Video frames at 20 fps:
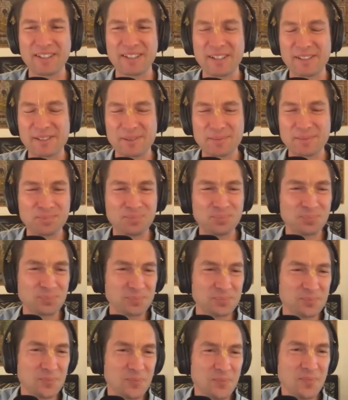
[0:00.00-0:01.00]
awesome.
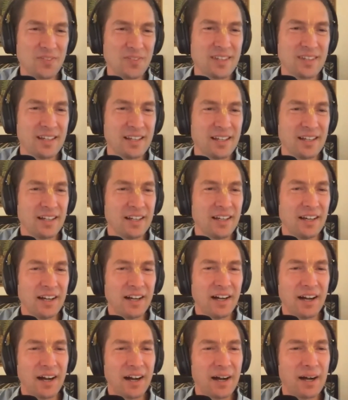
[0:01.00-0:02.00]

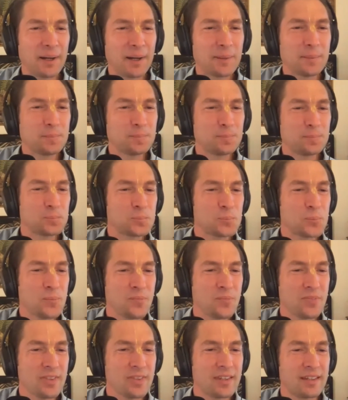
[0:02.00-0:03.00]
Um,
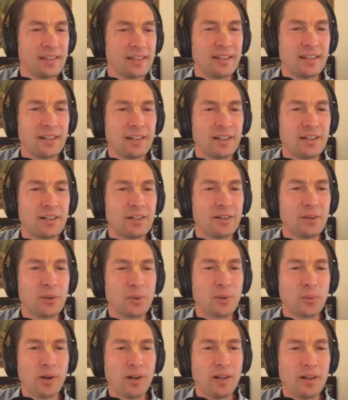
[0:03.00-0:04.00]

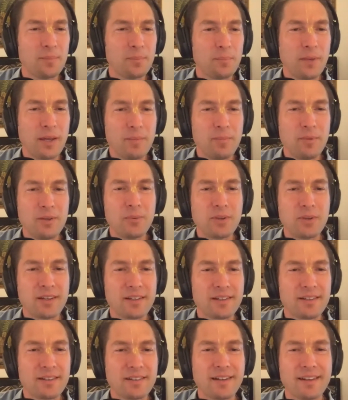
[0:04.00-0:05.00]
well, maybe we
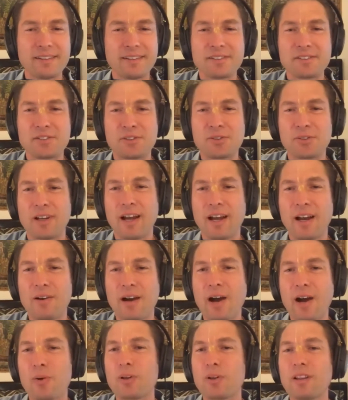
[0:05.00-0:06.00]
can.
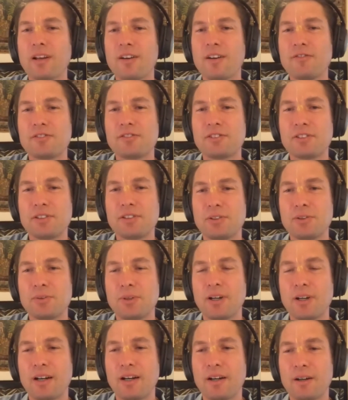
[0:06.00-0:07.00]
I would love
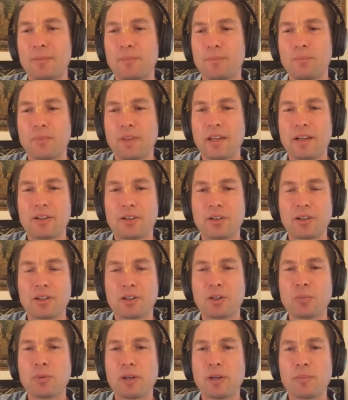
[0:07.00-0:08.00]
to hear a
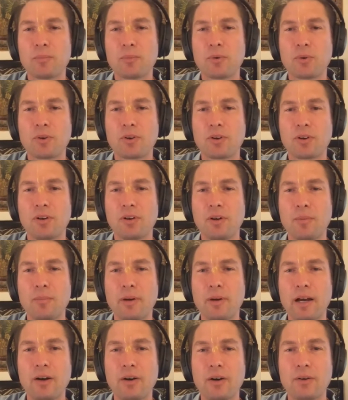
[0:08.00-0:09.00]
little bit more
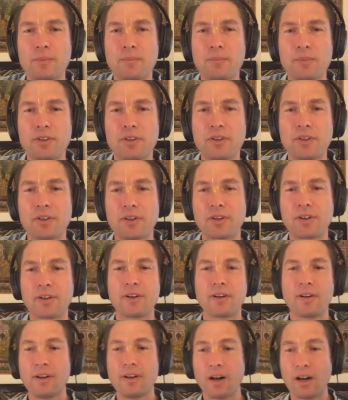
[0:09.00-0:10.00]
about
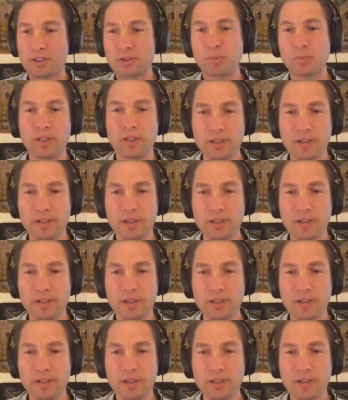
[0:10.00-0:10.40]
your husband,